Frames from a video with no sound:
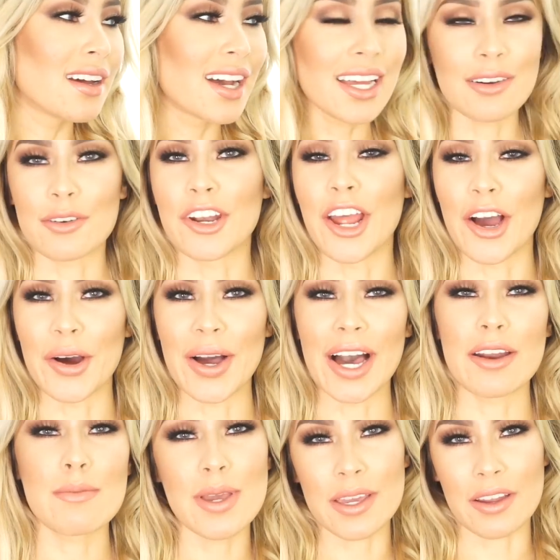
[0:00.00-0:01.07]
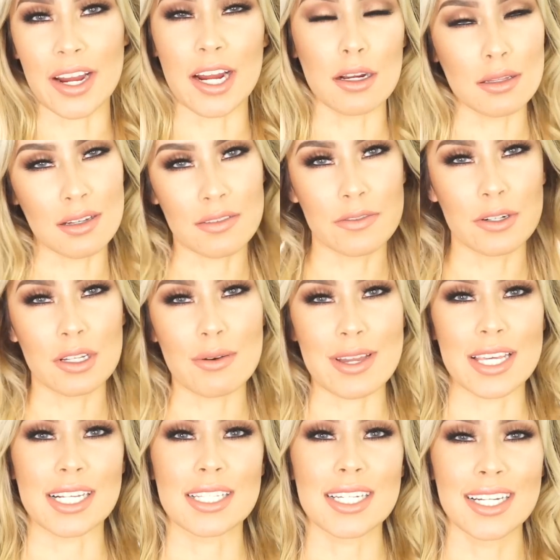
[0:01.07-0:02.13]
I don't know, how to make your hair look fuller
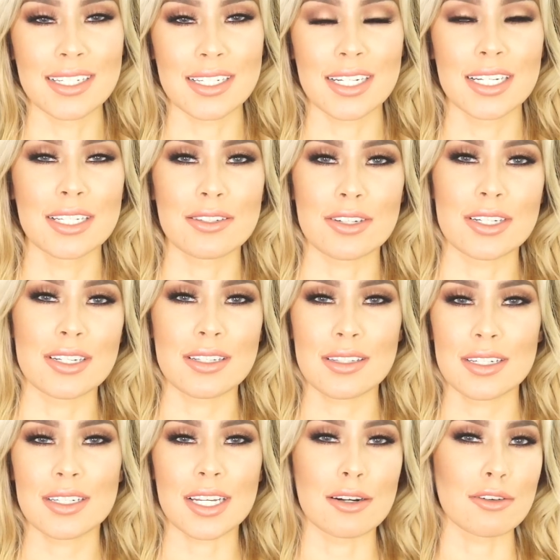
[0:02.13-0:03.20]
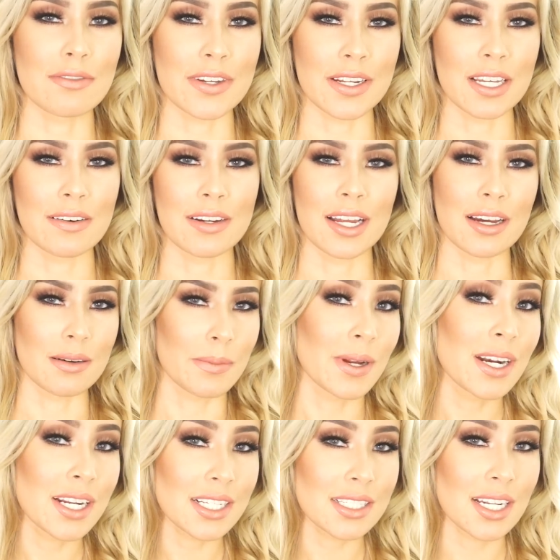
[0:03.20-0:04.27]
with extensions or just a general video on how to
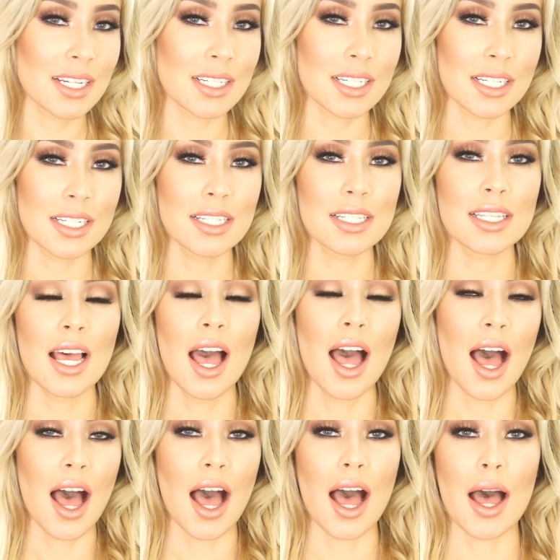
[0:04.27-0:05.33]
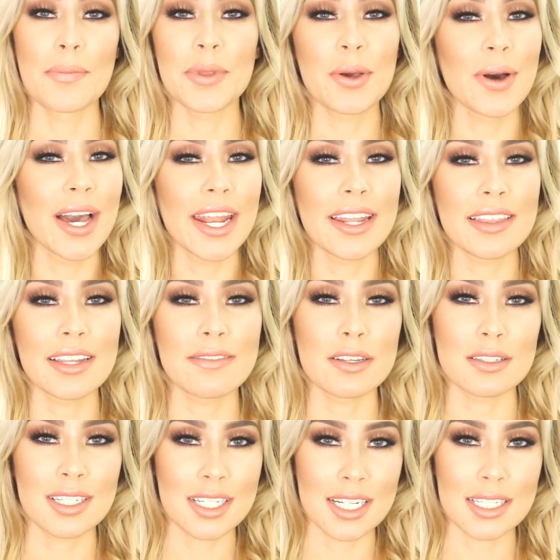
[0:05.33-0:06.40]
put in extensions, um, go ahead and leave
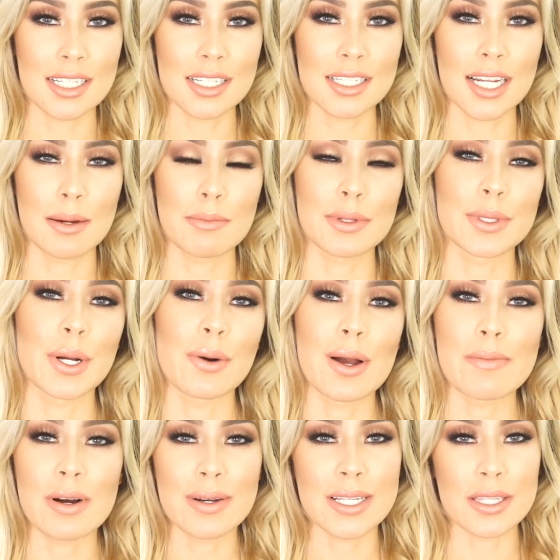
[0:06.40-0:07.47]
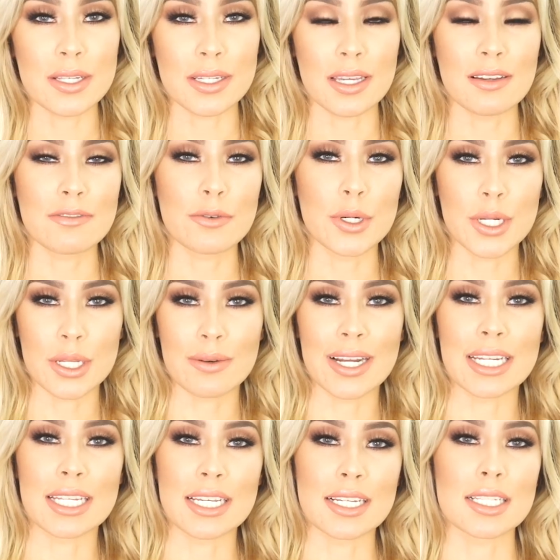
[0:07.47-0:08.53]
those suggestions down below. I'm always looking for new
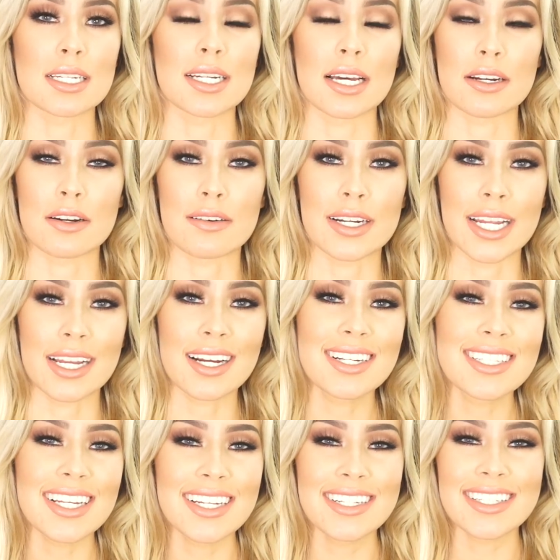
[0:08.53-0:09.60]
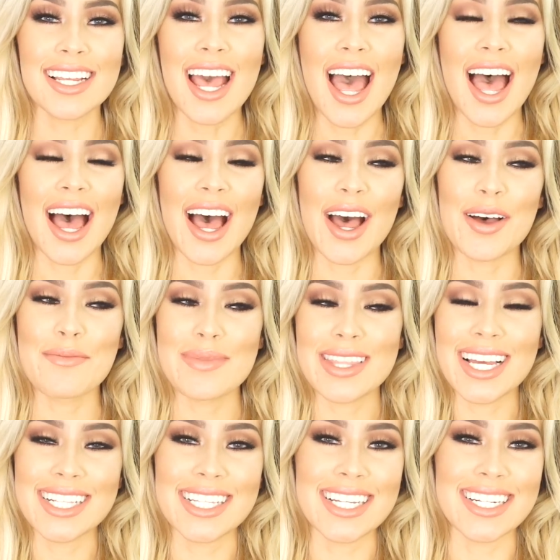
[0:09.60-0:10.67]
ideas on how to create content. Um, but
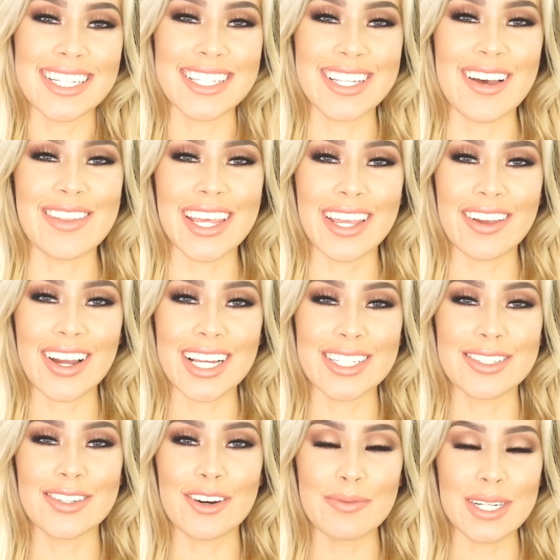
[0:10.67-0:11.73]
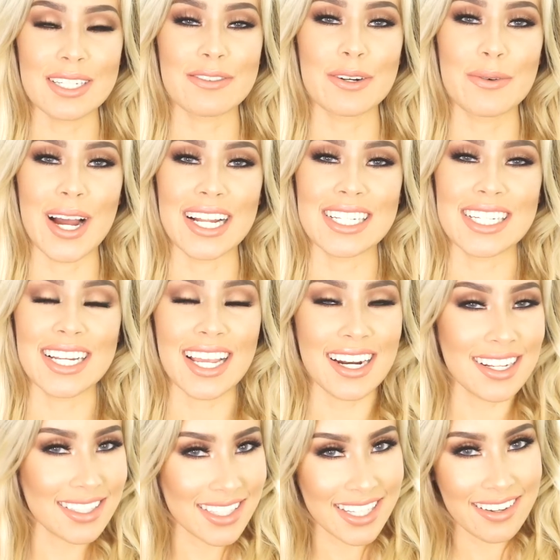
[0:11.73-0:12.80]
that's it. So thank you guys so much for watching and
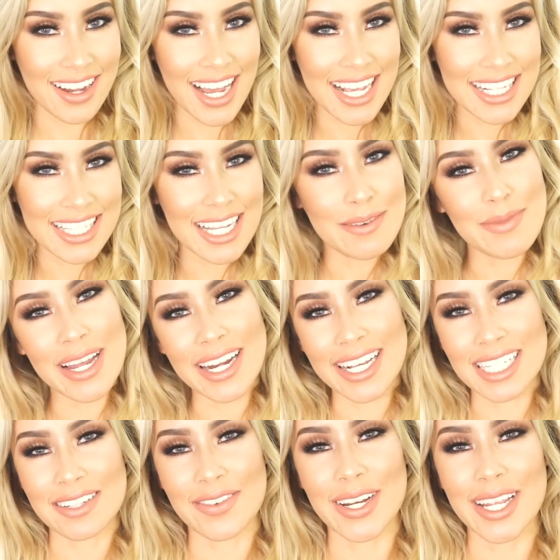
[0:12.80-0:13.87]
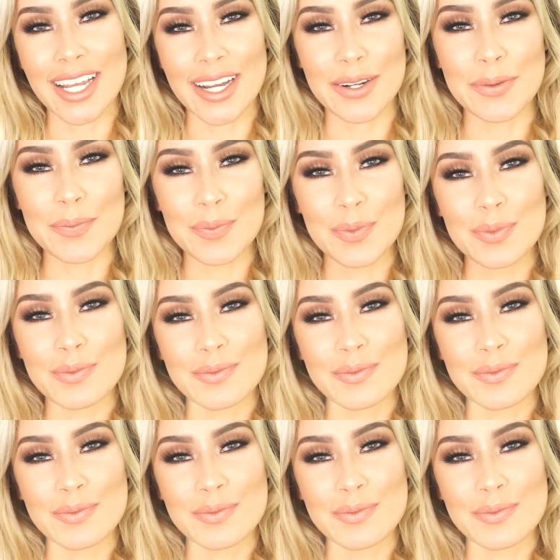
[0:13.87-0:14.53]
I'll see you guys in my next video.